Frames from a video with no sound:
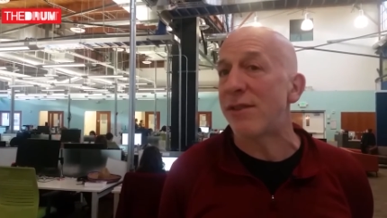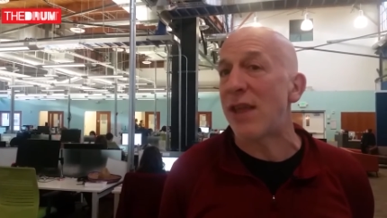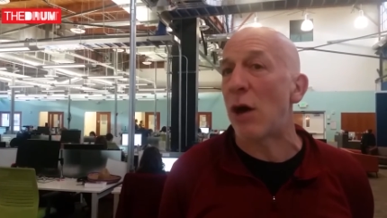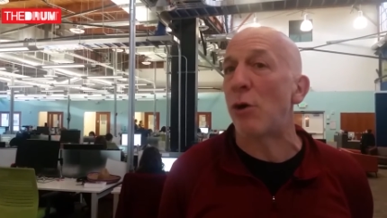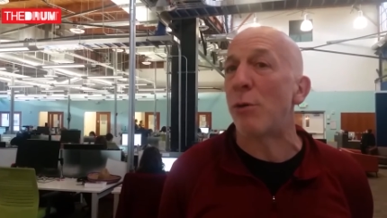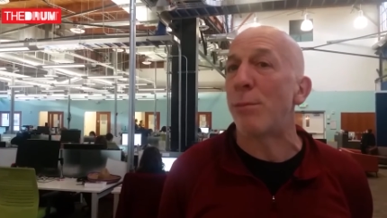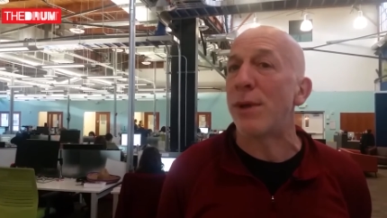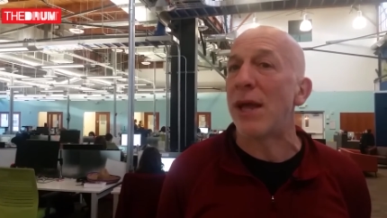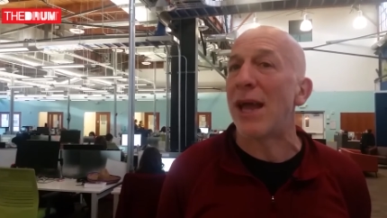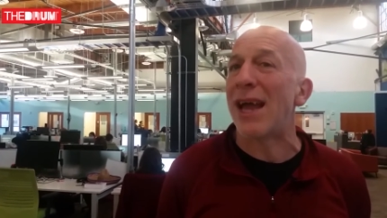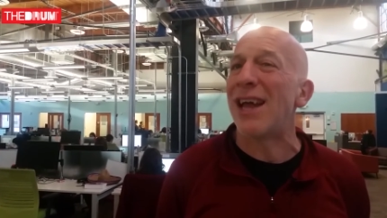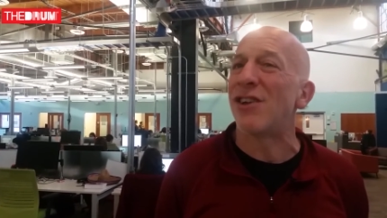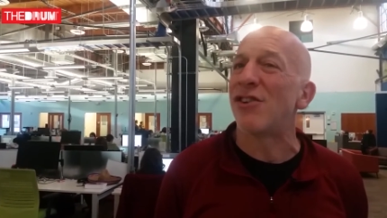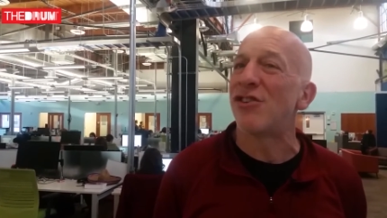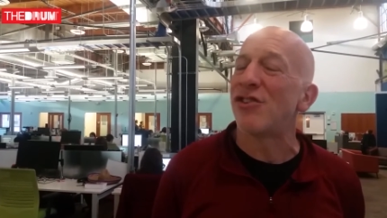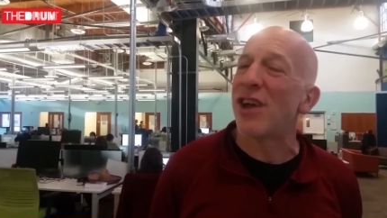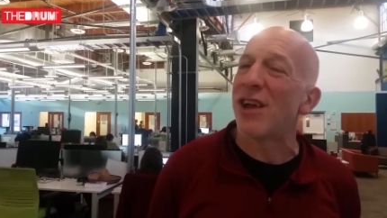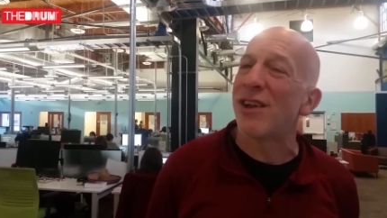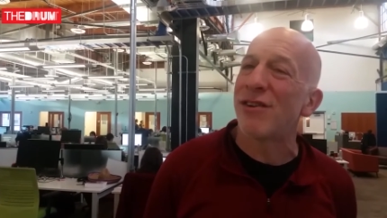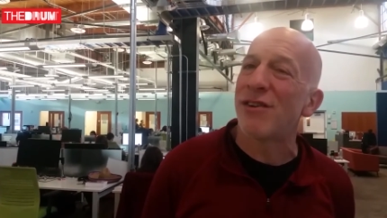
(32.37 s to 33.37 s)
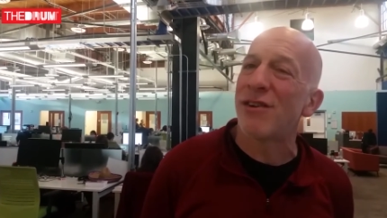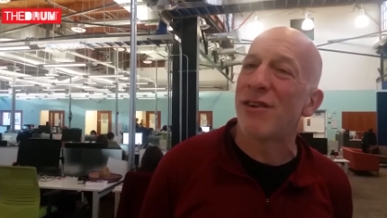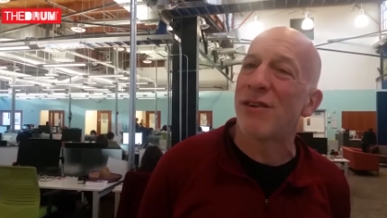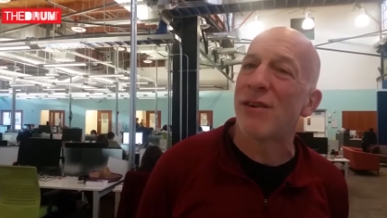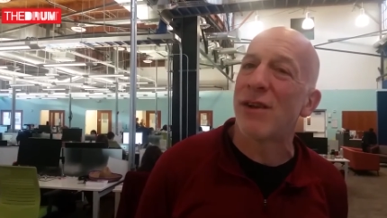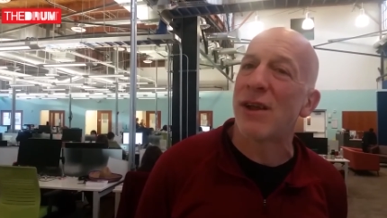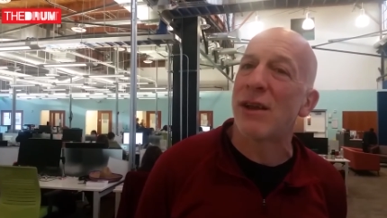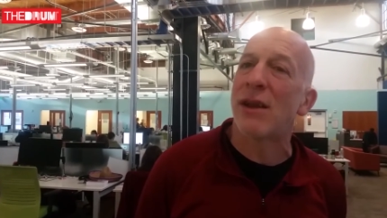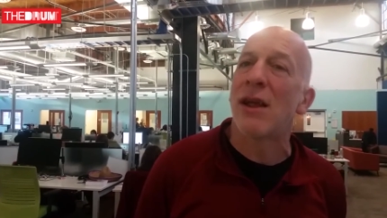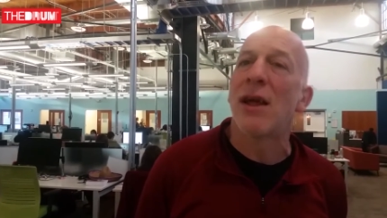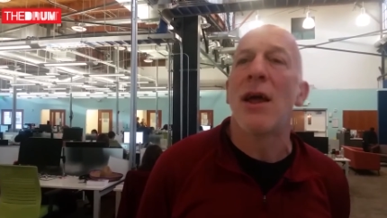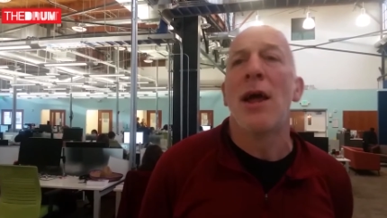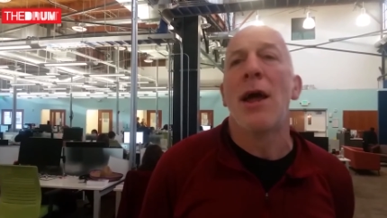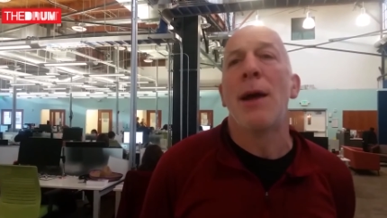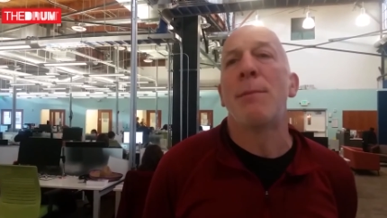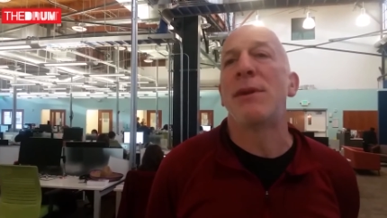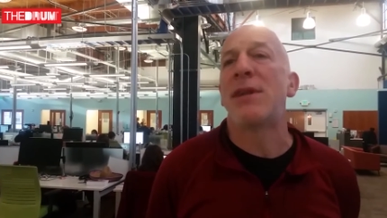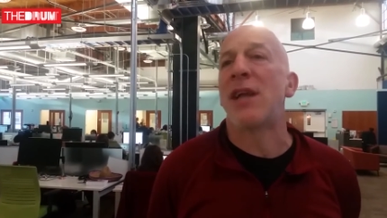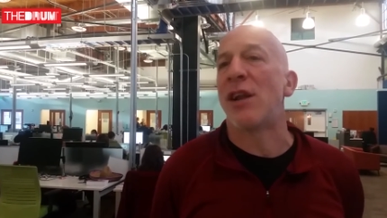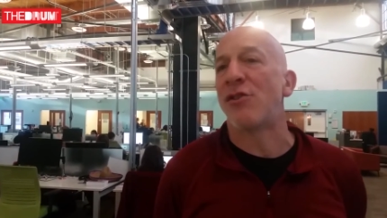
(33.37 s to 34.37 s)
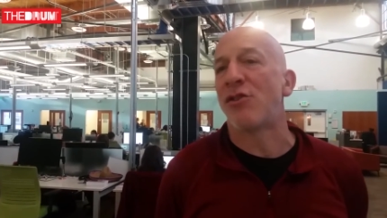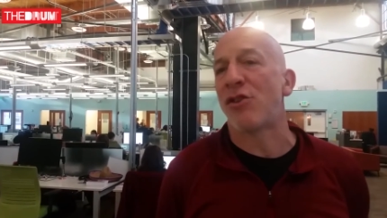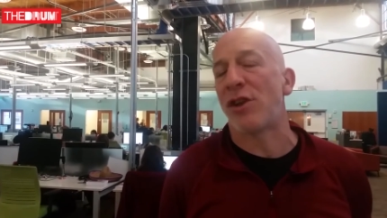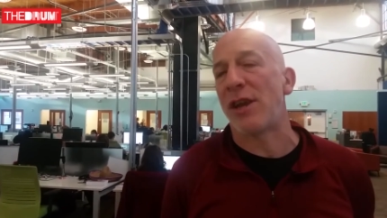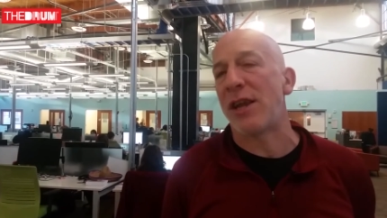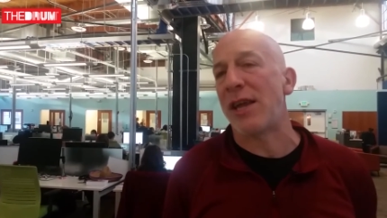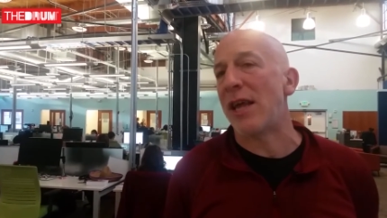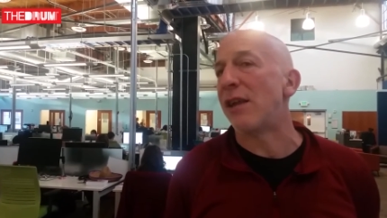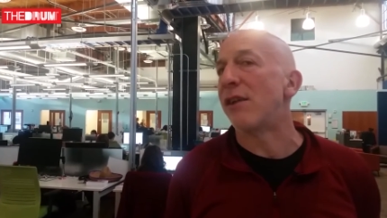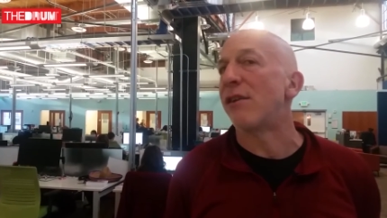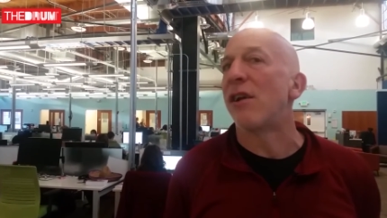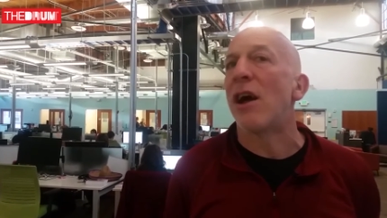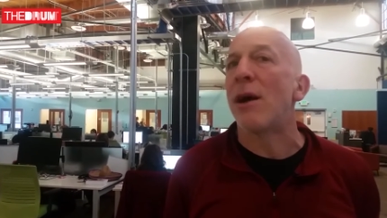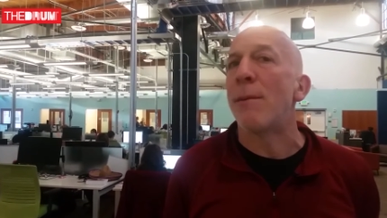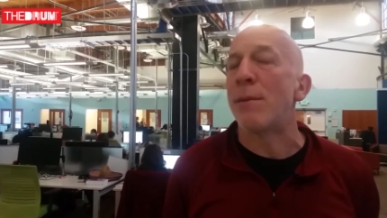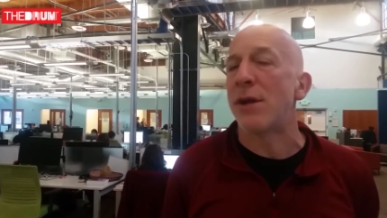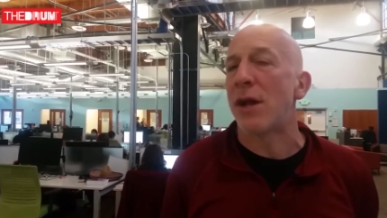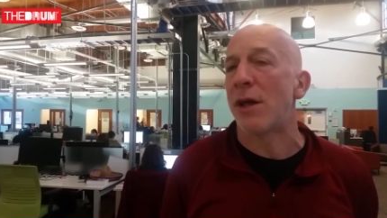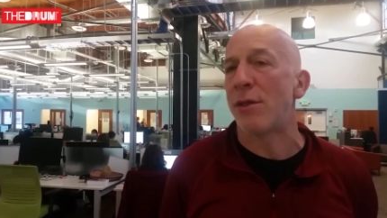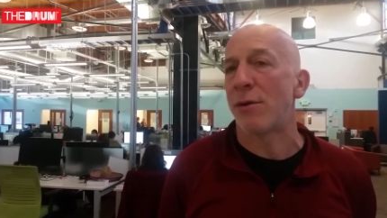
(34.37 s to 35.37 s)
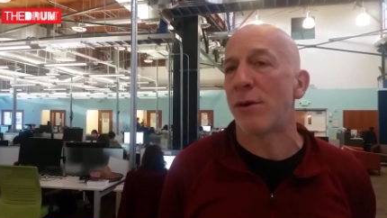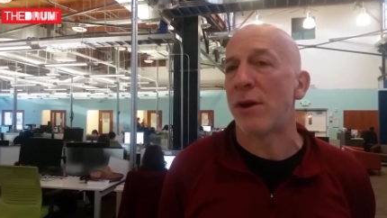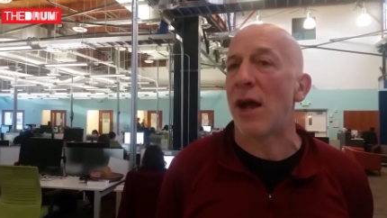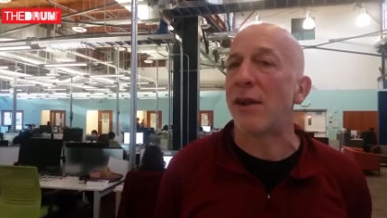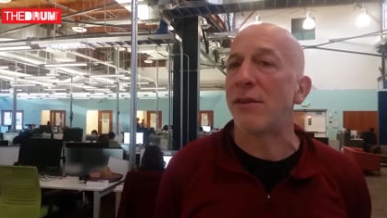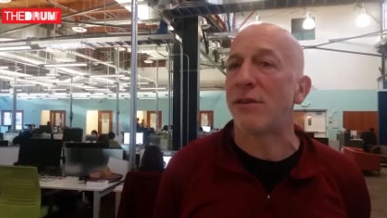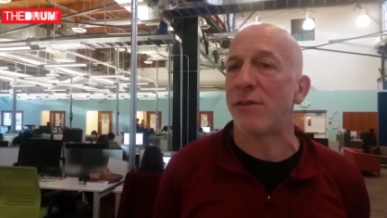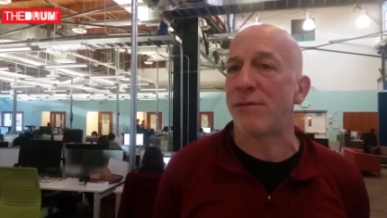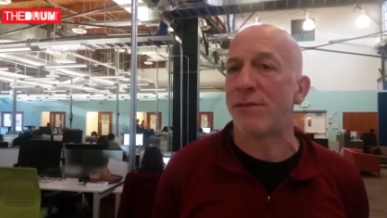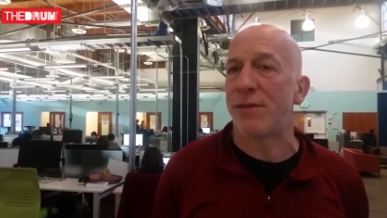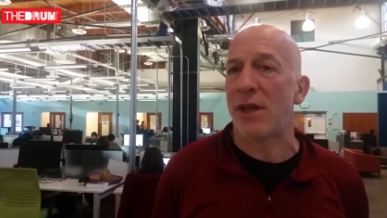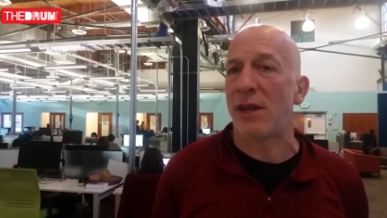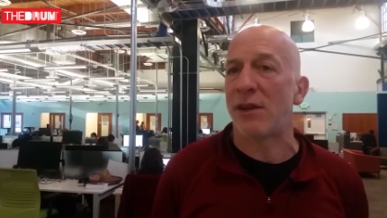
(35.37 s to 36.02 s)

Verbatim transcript: That would be age, gender, and potentially income and other kinds of